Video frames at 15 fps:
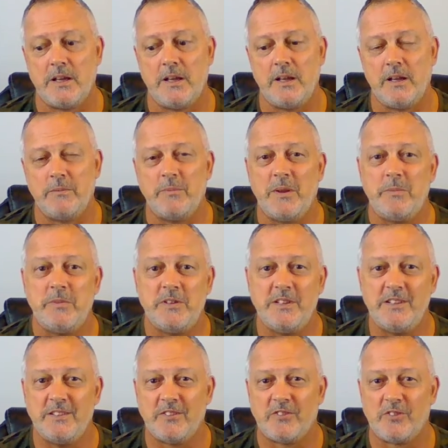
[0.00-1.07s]
And maybe you
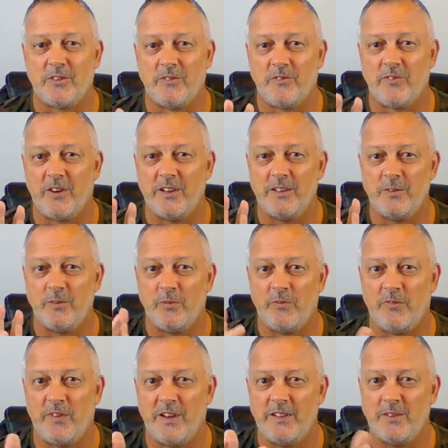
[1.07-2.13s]
need to start find
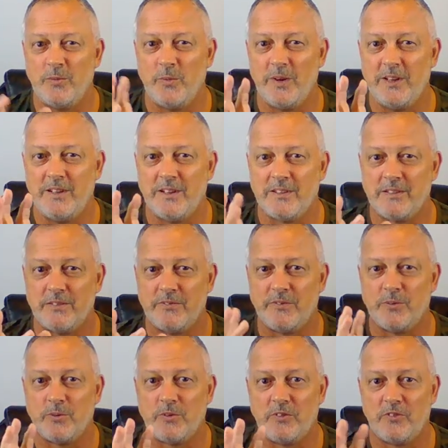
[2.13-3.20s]
a way not to
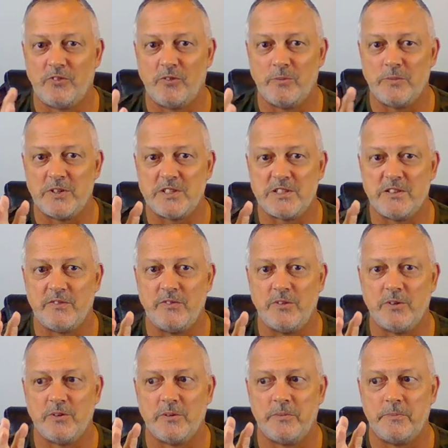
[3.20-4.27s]
focus so much of
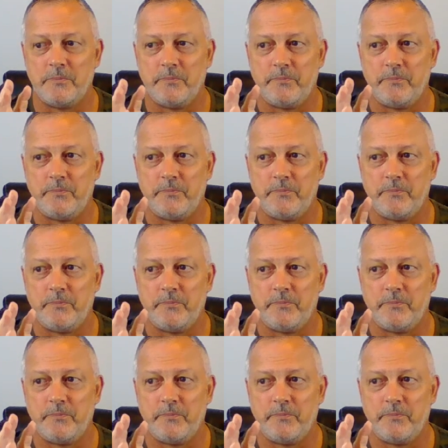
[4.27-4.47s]
your